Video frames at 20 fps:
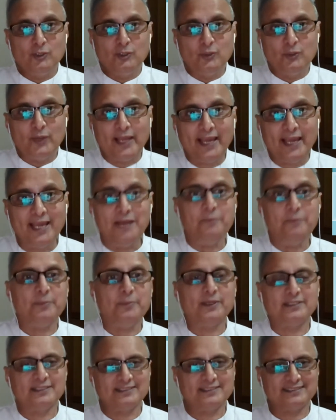to help
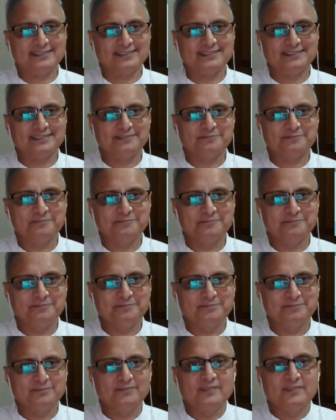others?
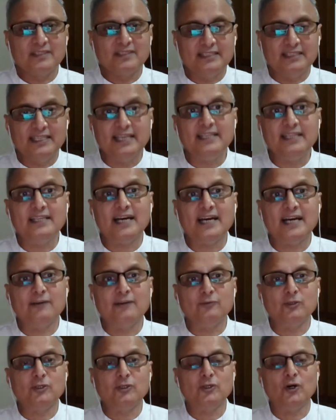Then I
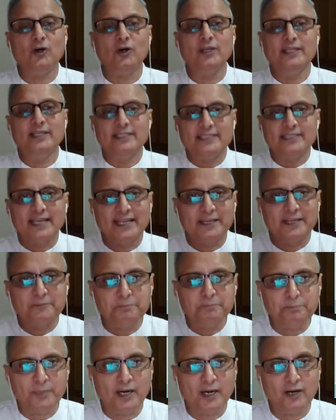would call it an
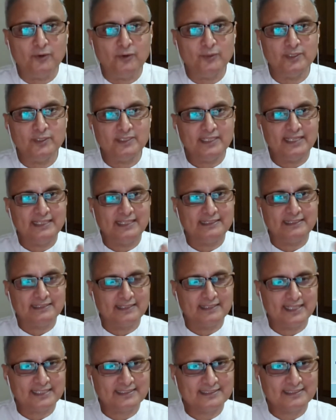empowered
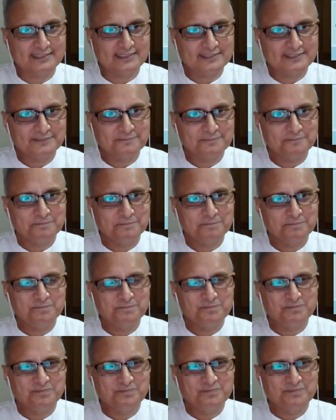intellect.
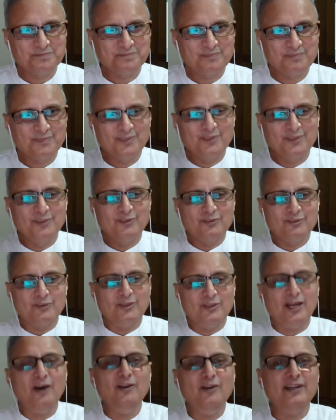So
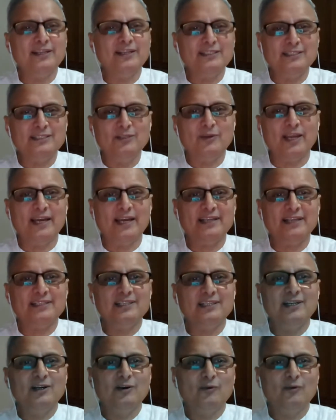now let us look
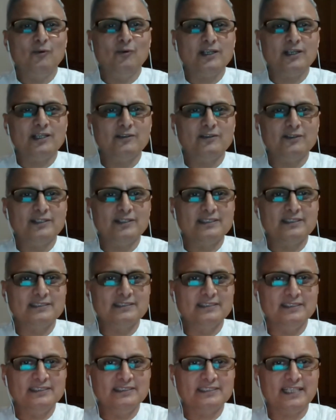at what our
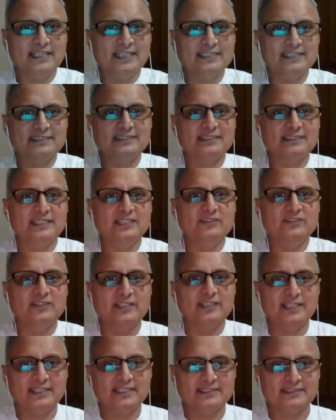research has
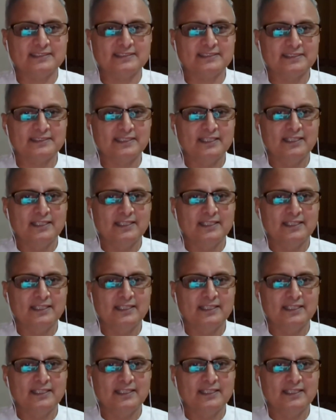given us